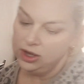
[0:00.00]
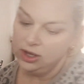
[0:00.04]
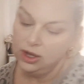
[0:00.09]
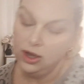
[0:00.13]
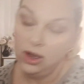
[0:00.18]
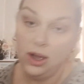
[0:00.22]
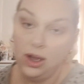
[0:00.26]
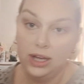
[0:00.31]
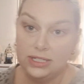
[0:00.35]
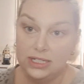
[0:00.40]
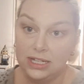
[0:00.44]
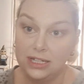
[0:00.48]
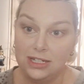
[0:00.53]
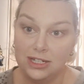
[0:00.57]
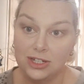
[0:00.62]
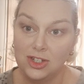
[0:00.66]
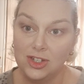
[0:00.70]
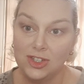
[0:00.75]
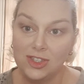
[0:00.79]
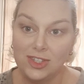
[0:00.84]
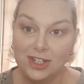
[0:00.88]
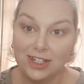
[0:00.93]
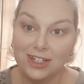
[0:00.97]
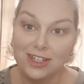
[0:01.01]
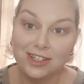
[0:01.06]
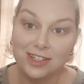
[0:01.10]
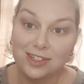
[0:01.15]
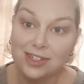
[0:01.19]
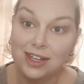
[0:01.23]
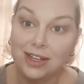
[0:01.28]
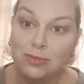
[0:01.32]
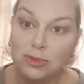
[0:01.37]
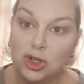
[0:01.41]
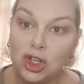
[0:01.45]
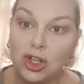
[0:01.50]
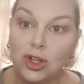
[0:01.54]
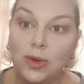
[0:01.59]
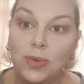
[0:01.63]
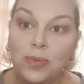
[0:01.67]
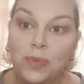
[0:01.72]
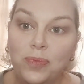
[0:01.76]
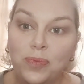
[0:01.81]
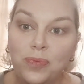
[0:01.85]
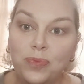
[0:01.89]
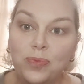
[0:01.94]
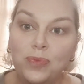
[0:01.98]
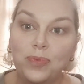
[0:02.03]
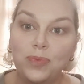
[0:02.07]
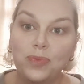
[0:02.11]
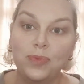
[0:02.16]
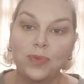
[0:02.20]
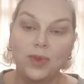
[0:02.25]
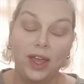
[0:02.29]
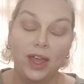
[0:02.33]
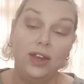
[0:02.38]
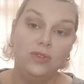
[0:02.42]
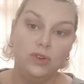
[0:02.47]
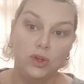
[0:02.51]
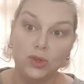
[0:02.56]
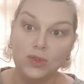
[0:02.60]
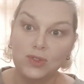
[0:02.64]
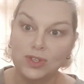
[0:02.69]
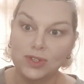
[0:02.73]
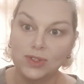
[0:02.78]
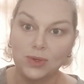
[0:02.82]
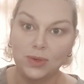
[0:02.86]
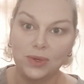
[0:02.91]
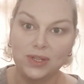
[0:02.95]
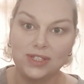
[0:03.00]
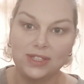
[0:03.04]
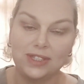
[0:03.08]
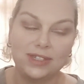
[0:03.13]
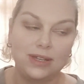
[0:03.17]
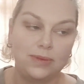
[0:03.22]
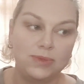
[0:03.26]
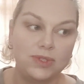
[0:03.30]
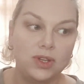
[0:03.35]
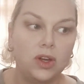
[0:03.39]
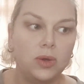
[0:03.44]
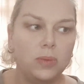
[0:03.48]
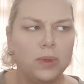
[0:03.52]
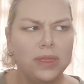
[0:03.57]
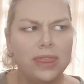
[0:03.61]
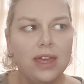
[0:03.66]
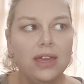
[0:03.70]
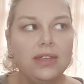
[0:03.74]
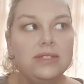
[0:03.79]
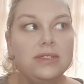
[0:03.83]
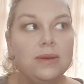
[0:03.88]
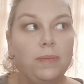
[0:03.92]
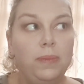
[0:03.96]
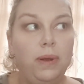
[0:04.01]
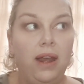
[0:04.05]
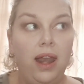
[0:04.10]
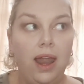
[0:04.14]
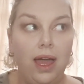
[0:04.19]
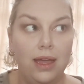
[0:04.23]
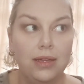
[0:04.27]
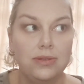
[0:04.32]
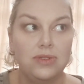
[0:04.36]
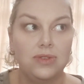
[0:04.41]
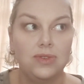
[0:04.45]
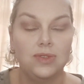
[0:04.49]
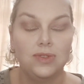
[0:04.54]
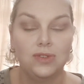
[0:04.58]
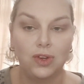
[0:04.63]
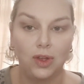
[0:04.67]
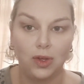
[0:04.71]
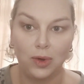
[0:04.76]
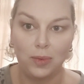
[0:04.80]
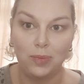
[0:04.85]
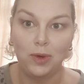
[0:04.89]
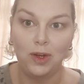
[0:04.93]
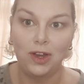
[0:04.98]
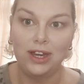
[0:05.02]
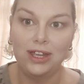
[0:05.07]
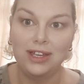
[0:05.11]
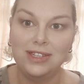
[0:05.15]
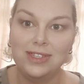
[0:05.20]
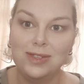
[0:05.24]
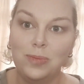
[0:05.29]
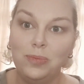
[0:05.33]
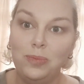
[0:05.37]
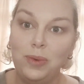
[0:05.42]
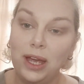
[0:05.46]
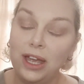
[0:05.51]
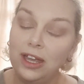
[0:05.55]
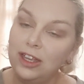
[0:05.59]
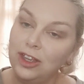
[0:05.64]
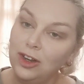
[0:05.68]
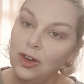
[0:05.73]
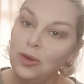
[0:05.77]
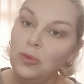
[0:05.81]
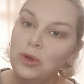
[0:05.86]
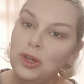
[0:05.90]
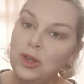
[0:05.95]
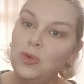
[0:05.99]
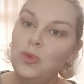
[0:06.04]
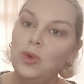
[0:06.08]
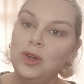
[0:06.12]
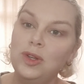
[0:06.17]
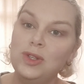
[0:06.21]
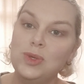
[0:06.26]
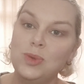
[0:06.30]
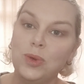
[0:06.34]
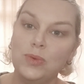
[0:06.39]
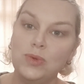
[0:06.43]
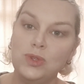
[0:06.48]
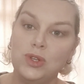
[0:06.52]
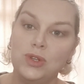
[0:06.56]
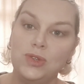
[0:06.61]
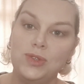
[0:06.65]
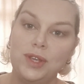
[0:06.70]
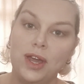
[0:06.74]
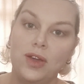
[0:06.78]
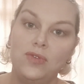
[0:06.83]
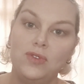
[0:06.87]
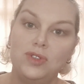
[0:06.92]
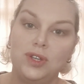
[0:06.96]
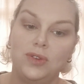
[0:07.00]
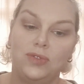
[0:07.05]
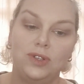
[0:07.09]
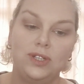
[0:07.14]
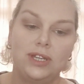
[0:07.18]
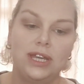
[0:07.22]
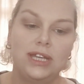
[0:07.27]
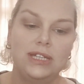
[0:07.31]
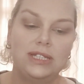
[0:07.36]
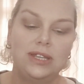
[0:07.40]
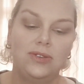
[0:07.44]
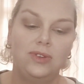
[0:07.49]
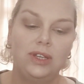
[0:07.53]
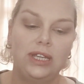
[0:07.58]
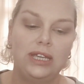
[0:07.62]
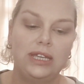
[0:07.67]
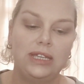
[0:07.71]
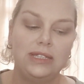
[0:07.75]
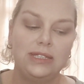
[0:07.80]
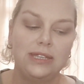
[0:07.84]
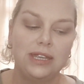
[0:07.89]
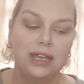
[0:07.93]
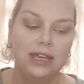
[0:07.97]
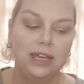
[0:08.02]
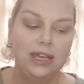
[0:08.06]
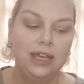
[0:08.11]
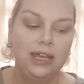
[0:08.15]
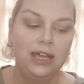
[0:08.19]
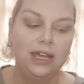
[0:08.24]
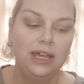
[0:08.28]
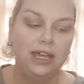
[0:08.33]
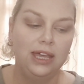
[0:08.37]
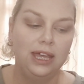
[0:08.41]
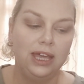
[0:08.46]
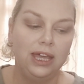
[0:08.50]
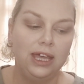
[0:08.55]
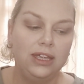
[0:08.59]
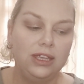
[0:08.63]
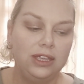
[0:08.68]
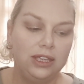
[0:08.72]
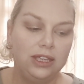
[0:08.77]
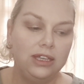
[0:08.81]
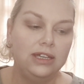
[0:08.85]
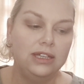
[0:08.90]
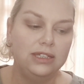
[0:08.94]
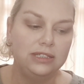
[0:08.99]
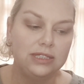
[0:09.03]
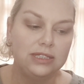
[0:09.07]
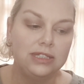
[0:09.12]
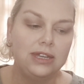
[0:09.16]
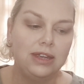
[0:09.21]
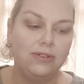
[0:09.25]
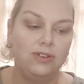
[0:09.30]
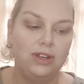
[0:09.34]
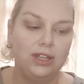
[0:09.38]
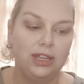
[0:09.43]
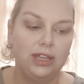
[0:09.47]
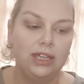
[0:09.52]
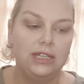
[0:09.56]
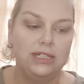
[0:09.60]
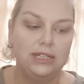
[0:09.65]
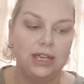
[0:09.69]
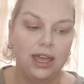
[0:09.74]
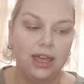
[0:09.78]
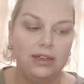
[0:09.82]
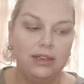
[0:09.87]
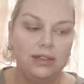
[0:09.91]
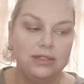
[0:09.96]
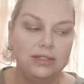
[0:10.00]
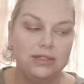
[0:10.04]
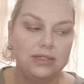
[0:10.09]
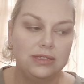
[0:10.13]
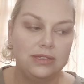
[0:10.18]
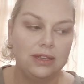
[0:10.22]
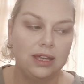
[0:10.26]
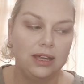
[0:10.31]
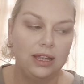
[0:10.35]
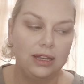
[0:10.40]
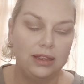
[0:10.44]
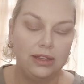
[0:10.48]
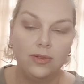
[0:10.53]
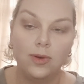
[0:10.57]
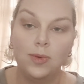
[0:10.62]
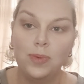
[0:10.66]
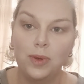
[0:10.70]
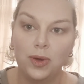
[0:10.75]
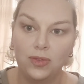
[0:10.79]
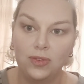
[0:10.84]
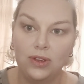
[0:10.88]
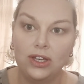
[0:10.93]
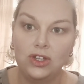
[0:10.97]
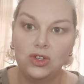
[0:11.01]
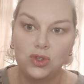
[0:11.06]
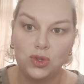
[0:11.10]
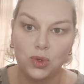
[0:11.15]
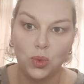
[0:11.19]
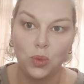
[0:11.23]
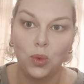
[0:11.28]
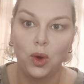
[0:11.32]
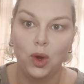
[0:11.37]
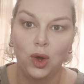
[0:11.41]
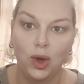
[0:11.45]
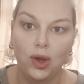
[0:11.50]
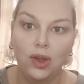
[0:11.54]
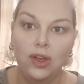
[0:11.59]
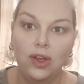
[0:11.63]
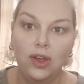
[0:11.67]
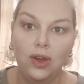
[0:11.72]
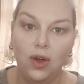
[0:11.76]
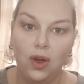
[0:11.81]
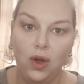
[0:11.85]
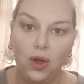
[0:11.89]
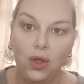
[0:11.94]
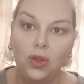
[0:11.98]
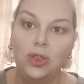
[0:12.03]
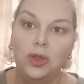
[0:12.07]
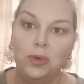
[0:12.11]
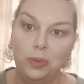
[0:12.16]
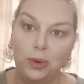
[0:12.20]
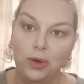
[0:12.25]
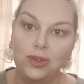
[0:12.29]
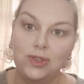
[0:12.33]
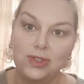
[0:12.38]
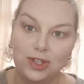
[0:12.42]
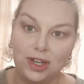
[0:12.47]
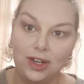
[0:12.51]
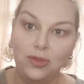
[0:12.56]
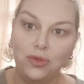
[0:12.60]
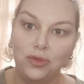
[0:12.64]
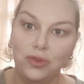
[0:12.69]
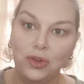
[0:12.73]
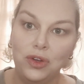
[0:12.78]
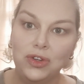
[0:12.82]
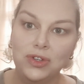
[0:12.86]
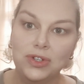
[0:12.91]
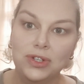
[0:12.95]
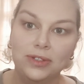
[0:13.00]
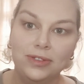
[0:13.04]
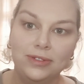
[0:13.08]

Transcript: I tend to just stick to the same shoe. And of course, it's always the same sock, but that's a plus, not a minus. But, when you want to swap shoes out for different activities, it definitely takes a little bit of extra work on the prosthetic foot.